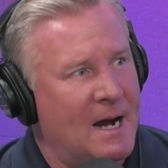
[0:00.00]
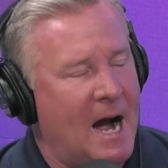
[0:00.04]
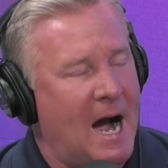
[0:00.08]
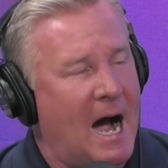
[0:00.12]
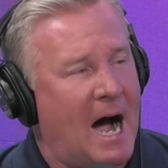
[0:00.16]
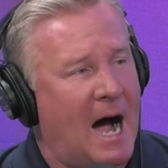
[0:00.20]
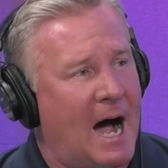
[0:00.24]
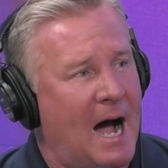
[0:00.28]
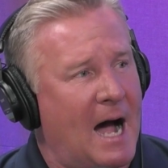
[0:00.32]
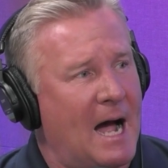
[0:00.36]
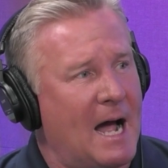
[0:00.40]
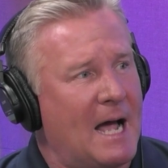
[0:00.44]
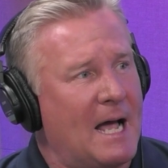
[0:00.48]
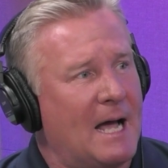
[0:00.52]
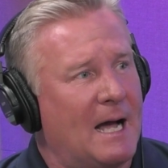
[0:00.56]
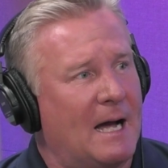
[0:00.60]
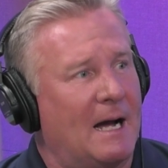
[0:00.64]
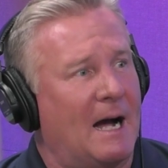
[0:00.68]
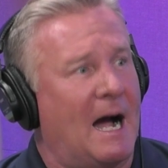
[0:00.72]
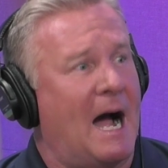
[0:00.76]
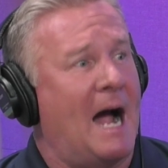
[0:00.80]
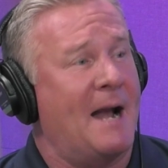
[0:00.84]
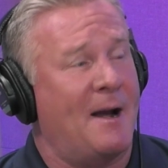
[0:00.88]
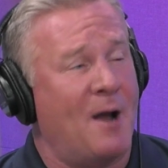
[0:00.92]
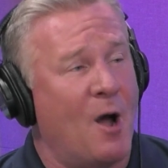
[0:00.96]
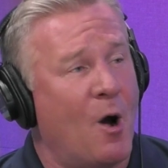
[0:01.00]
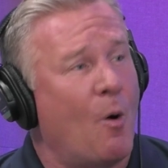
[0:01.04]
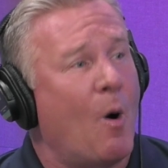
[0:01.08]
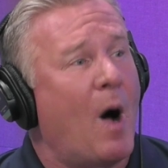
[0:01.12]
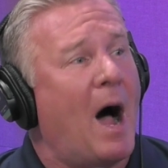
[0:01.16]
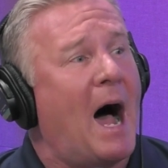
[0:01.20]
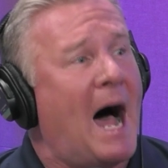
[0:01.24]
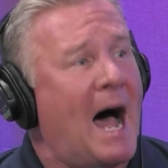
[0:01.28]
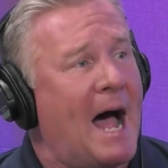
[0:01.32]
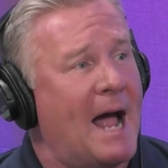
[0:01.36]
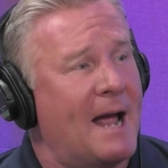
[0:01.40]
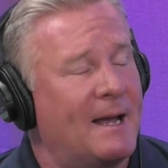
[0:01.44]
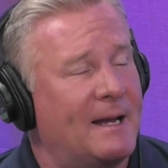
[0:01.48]
I know
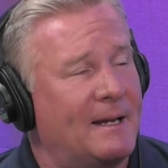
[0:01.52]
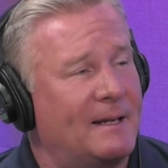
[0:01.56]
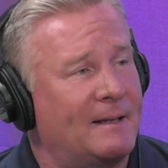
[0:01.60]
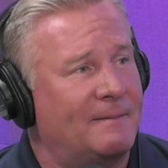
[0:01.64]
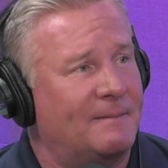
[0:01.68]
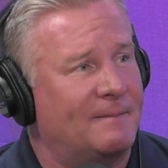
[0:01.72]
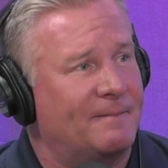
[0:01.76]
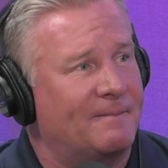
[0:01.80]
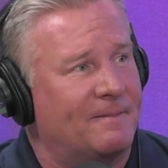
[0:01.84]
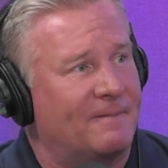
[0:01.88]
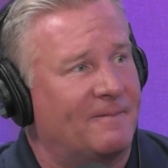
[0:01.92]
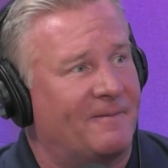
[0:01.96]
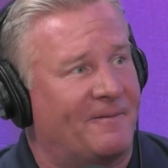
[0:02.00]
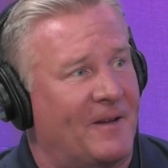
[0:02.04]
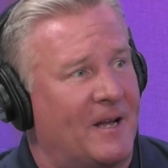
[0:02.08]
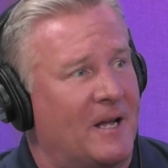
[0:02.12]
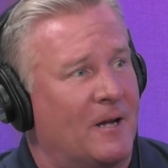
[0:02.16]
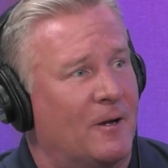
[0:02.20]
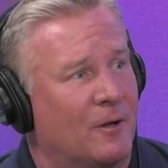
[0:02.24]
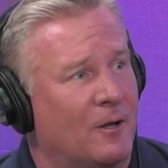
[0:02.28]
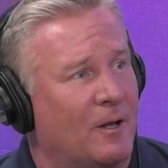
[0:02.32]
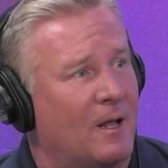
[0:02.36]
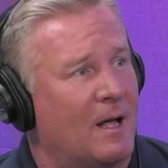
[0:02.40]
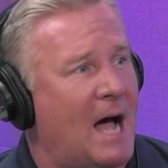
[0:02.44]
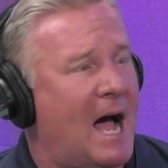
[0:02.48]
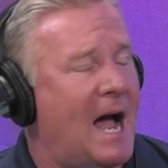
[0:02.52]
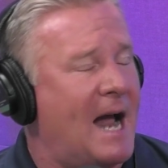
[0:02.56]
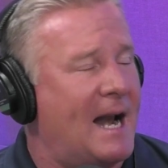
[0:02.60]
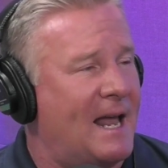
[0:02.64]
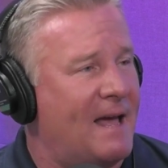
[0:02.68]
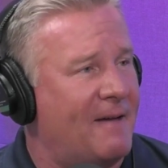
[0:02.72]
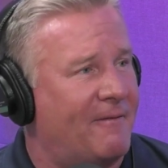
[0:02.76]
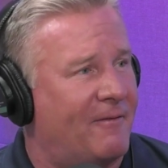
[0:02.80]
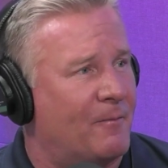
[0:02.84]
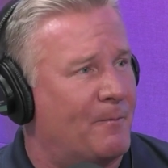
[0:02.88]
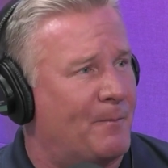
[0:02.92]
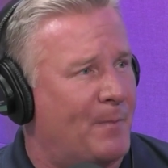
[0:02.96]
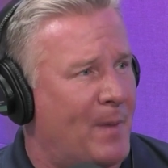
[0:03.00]
I feel I'd
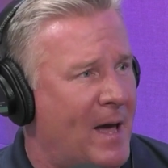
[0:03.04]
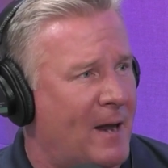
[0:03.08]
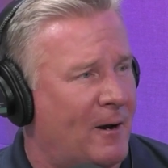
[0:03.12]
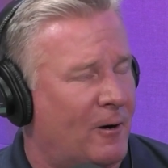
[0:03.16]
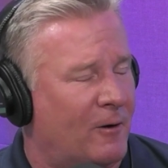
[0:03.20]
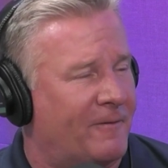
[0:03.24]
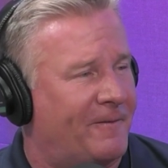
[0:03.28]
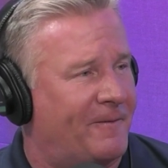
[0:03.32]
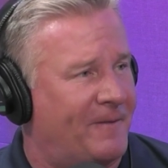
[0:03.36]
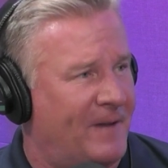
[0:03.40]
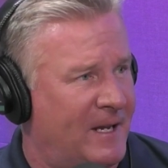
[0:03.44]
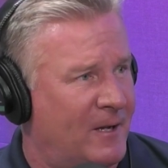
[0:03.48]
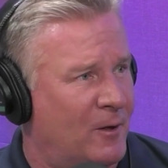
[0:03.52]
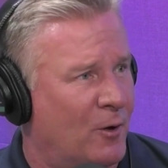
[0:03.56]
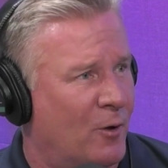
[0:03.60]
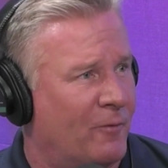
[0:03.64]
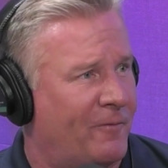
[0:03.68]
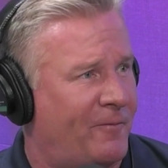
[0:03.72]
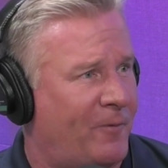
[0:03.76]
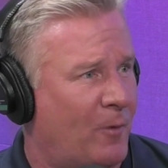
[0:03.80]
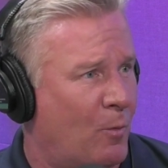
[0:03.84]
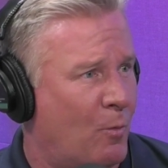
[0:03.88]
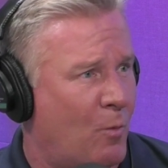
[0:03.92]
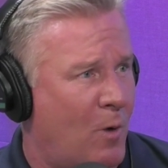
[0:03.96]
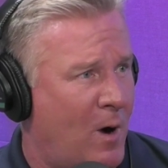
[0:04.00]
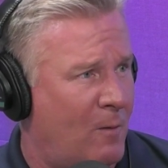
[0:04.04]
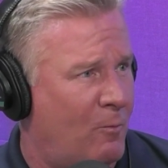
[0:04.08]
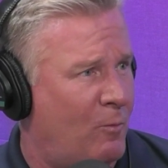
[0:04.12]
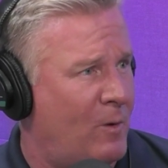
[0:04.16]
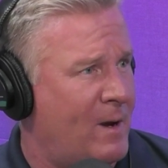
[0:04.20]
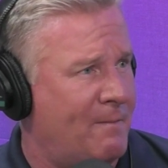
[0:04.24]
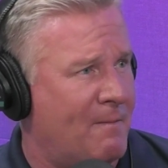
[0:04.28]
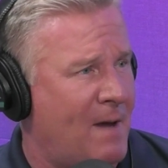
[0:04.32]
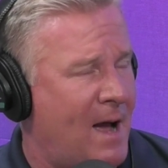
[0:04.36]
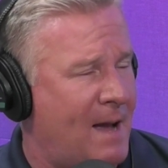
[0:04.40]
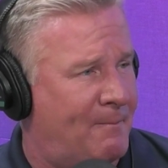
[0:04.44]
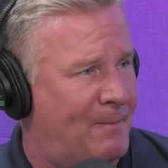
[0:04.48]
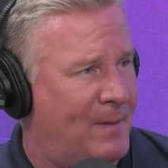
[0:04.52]
have a better feel for what we
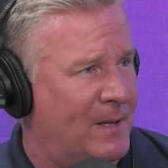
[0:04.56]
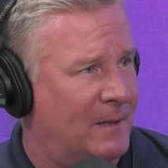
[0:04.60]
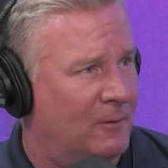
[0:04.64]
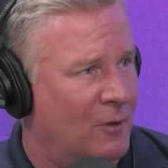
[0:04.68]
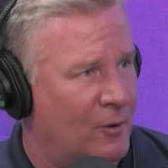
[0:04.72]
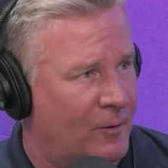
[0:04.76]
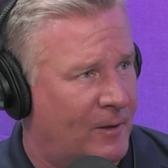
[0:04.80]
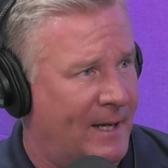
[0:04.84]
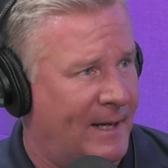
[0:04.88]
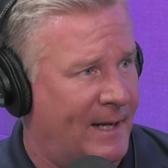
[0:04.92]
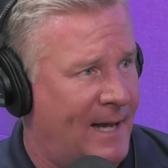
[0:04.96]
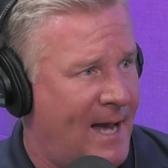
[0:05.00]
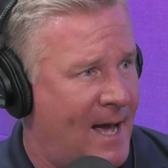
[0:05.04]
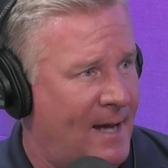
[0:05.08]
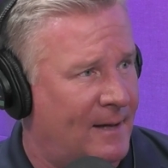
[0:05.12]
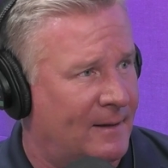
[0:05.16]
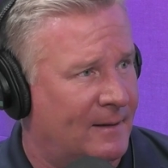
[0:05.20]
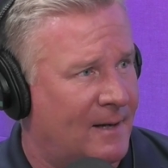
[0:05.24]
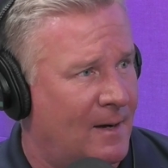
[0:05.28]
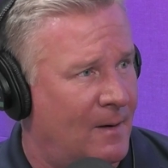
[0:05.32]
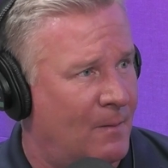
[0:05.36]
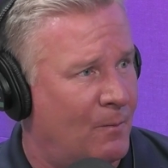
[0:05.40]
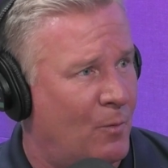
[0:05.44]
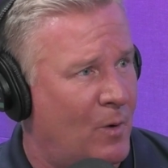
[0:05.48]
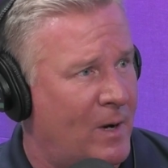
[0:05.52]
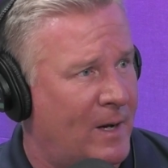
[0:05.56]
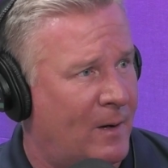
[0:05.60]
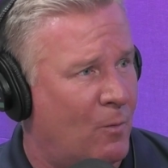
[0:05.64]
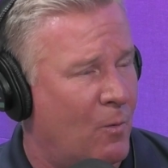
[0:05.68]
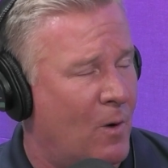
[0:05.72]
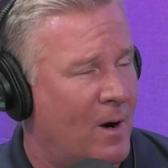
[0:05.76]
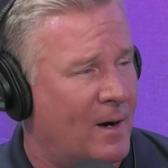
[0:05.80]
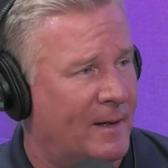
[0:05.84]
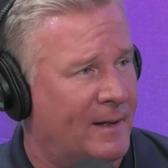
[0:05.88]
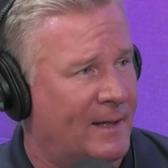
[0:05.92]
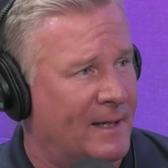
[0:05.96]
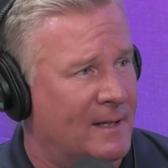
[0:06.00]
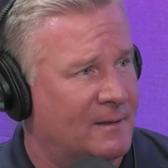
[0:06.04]
might be looking at come week
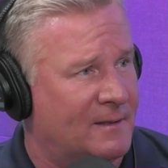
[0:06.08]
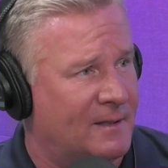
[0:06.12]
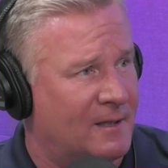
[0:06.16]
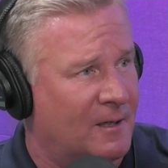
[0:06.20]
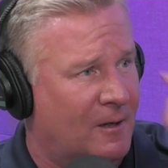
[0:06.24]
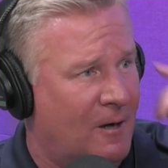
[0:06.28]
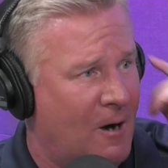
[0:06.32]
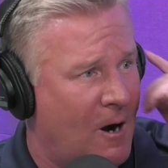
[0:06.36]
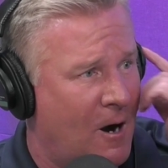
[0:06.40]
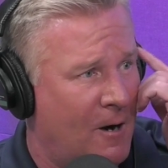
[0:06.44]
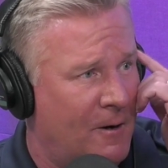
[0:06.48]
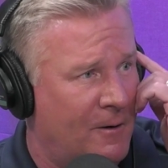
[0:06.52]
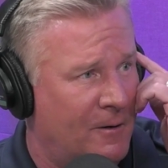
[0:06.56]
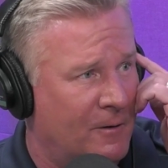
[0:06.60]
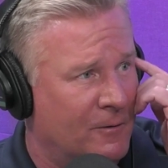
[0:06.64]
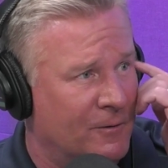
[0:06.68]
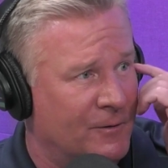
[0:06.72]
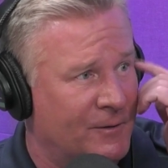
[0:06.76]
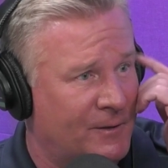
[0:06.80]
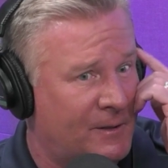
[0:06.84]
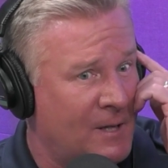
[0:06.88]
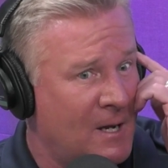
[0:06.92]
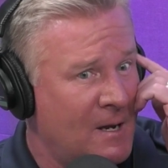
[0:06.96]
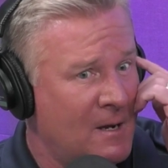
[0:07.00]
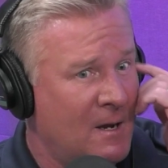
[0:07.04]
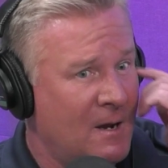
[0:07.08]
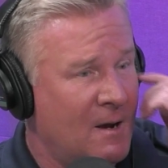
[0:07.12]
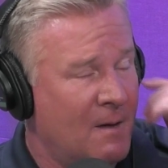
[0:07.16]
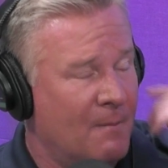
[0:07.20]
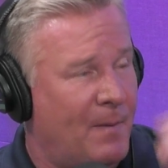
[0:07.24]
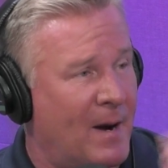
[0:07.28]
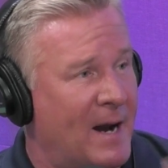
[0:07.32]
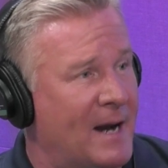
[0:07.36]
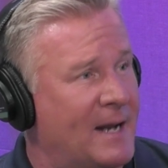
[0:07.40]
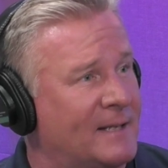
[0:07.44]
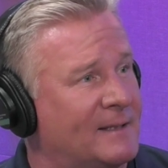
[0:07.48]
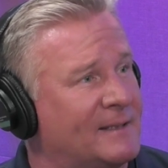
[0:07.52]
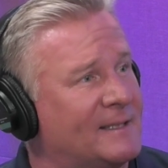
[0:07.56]
1 against the Cardinals,
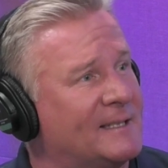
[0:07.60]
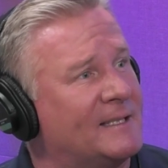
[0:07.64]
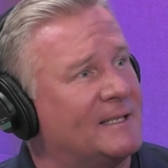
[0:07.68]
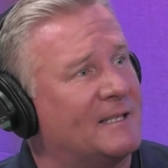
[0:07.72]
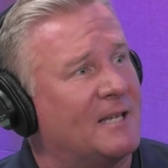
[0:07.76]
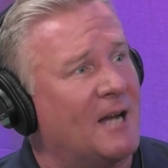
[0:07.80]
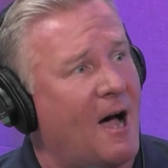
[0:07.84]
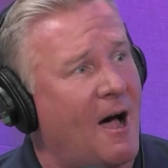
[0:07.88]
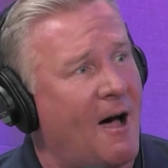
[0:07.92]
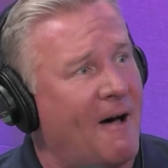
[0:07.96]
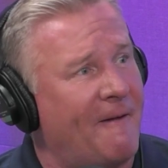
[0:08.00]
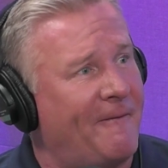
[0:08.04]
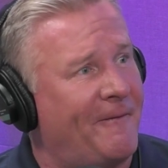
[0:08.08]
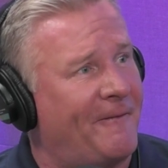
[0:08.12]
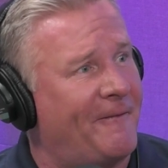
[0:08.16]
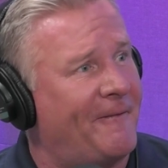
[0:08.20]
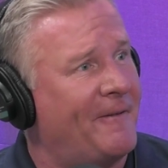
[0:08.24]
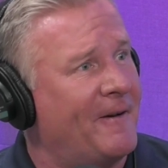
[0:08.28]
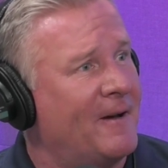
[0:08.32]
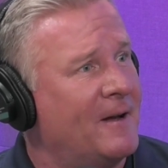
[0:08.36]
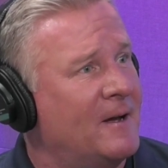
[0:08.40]
but it's tough